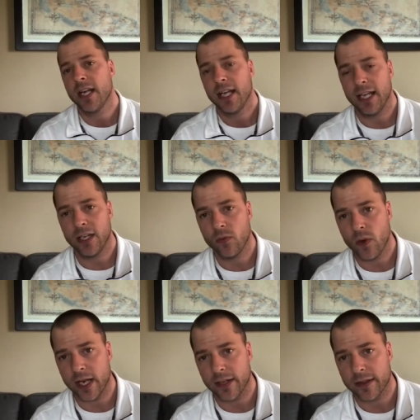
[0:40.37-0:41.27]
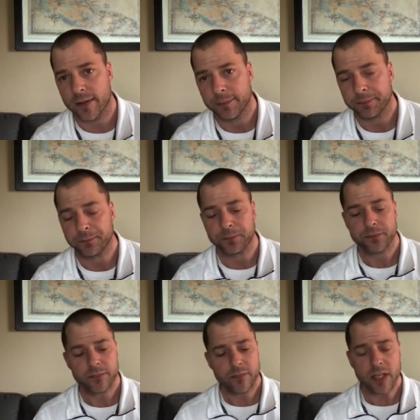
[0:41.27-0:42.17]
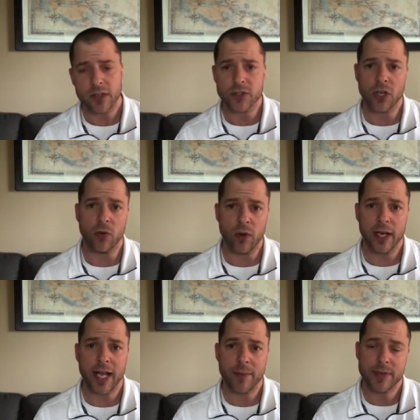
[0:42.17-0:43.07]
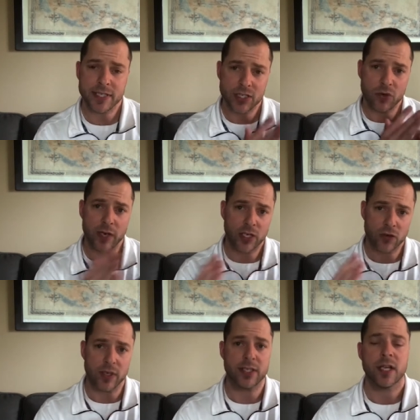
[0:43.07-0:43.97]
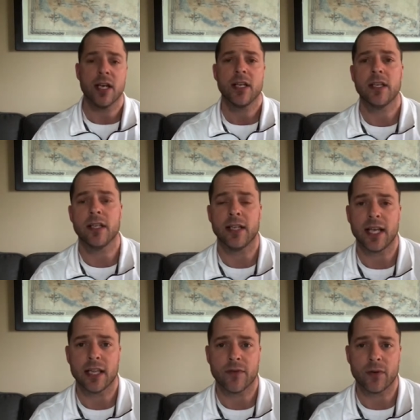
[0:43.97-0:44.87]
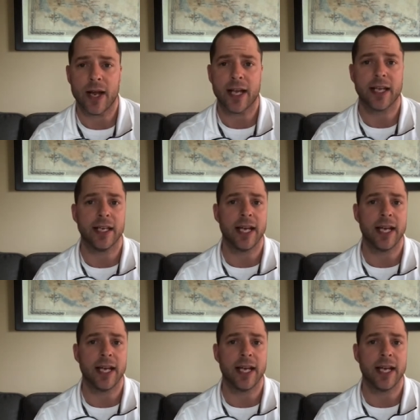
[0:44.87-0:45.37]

in width. So what happens is you increase the length of a racket.